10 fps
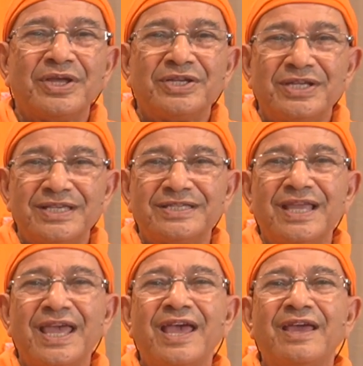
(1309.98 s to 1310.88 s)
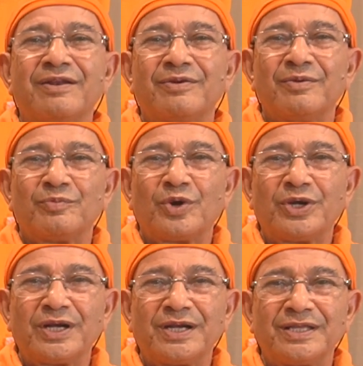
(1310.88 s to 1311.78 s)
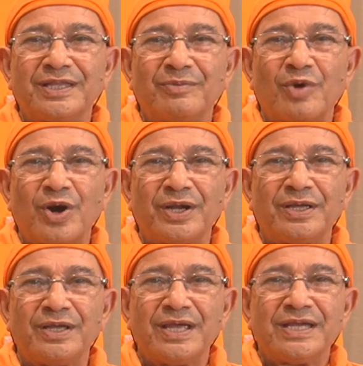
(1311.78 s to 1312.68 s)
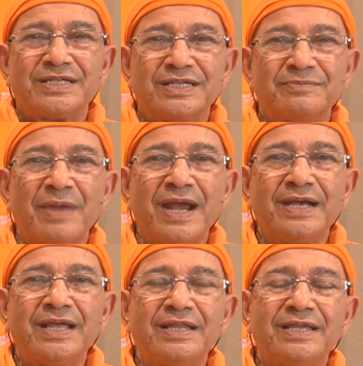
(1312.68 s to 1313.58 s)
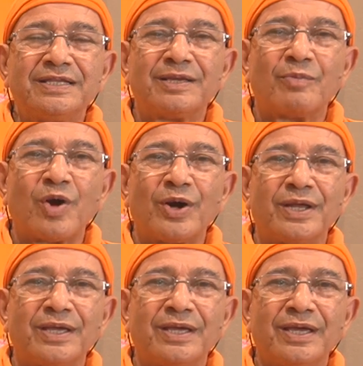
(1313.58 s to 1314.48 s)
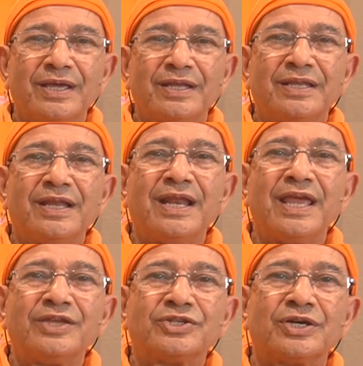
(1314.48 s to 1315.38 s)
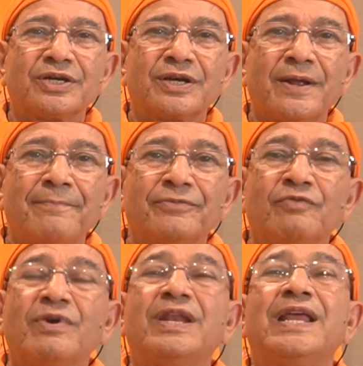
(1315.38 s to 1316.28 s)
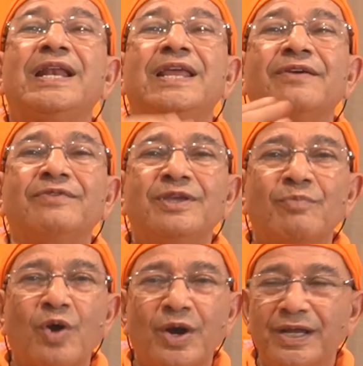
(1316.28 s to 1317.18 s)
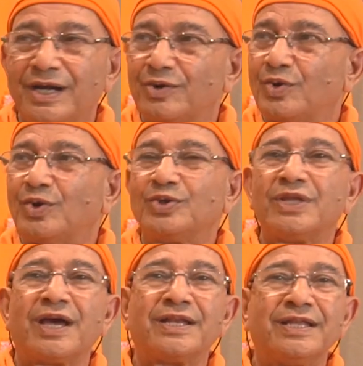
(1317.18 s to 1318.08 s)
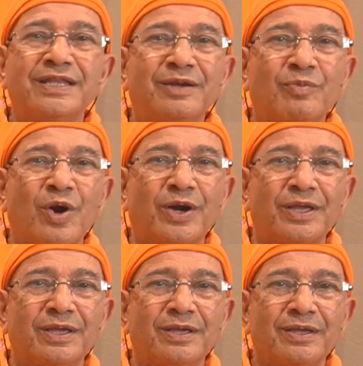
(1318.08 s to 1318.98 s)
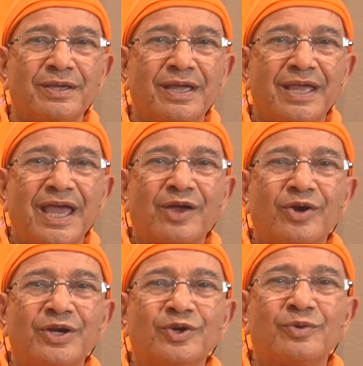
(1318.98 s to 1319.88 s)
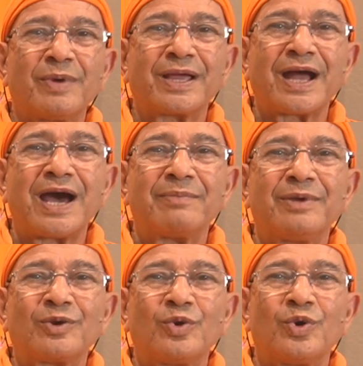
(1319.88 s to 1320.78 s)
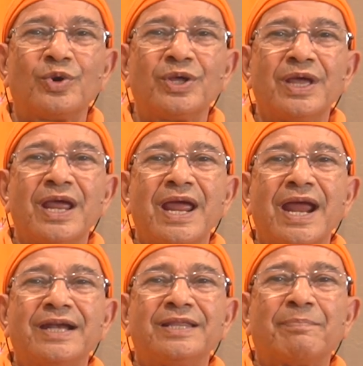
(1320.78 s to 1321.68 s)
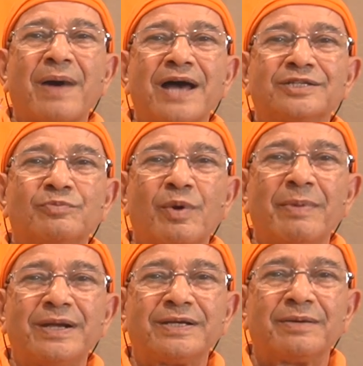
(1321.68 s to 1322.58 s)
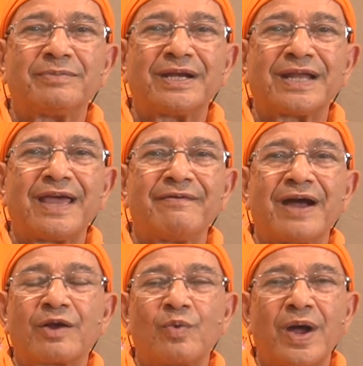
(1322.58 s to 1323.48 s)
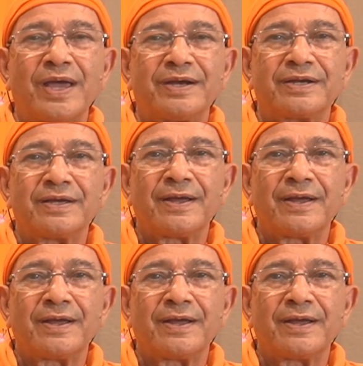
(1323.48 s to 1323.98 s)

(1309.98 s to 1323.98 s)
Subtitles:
She is there protecting the body. She is maintaining the body, the nature. When I leave the body and go to the another body, according to my karmic load and the past momentum that I have acquired,